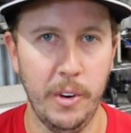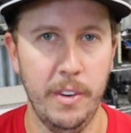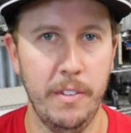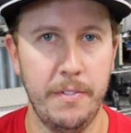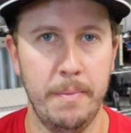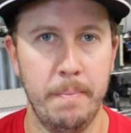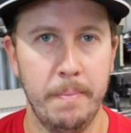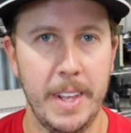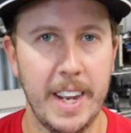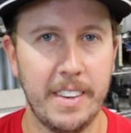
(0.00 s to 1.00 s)
of
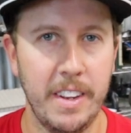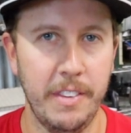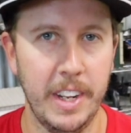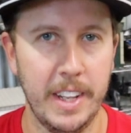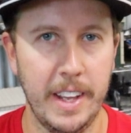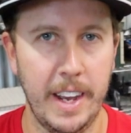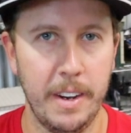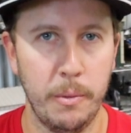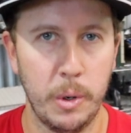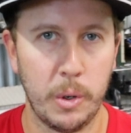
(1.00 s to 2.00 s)
activity
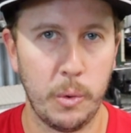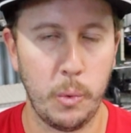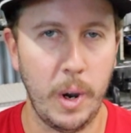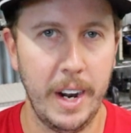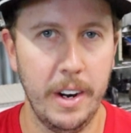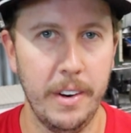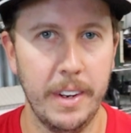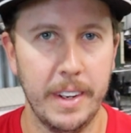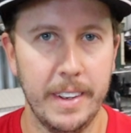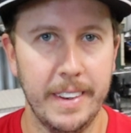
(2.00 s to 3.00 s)
that
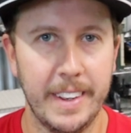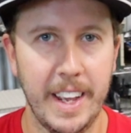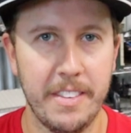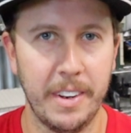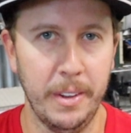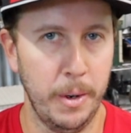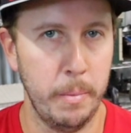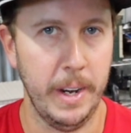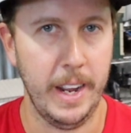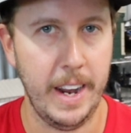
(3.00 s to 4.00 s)
required catching a little
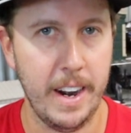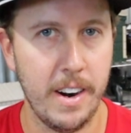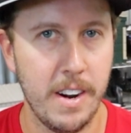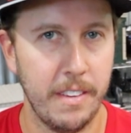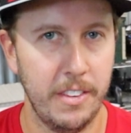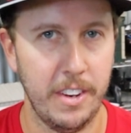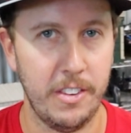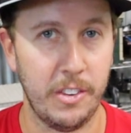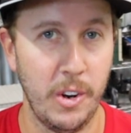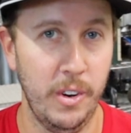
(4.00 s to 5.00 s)
bit of air,
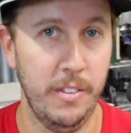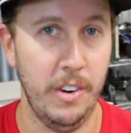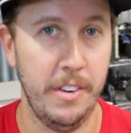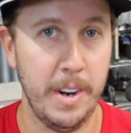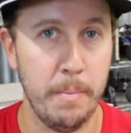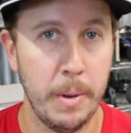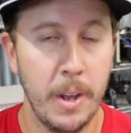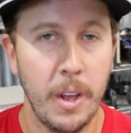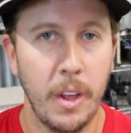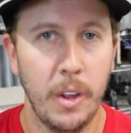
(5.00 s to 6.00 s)
such as going over a jump
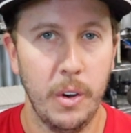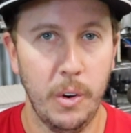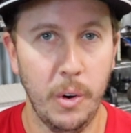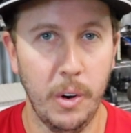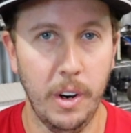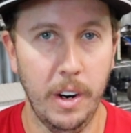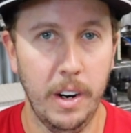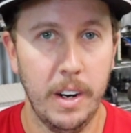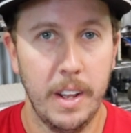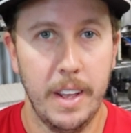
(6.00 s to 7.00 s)

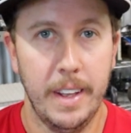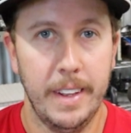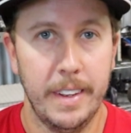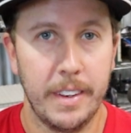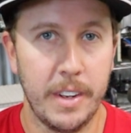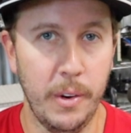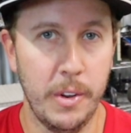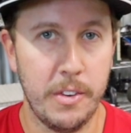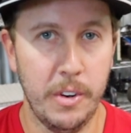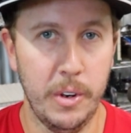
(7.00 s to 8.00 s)
or
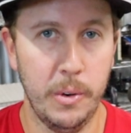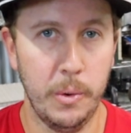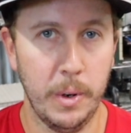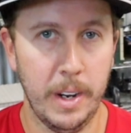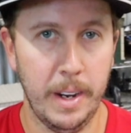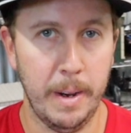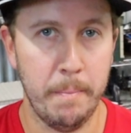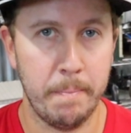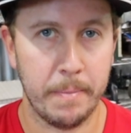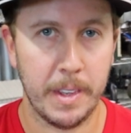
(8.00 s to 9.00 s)
going through
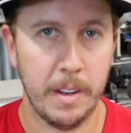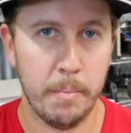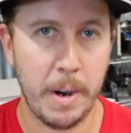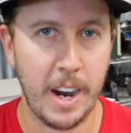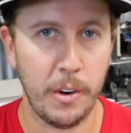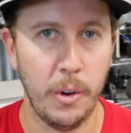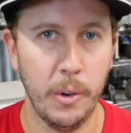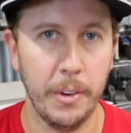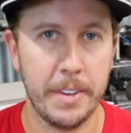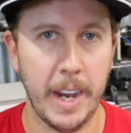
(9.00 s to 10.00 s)

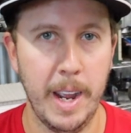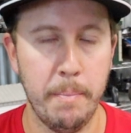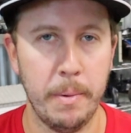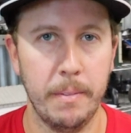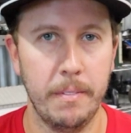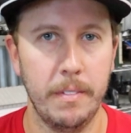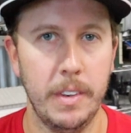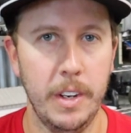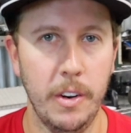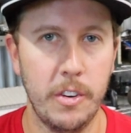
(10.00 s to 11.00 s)
pothole type,
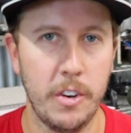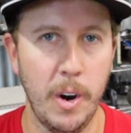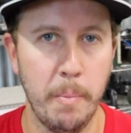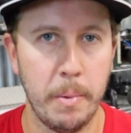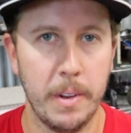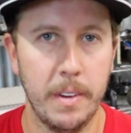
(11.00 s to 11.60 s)
sharp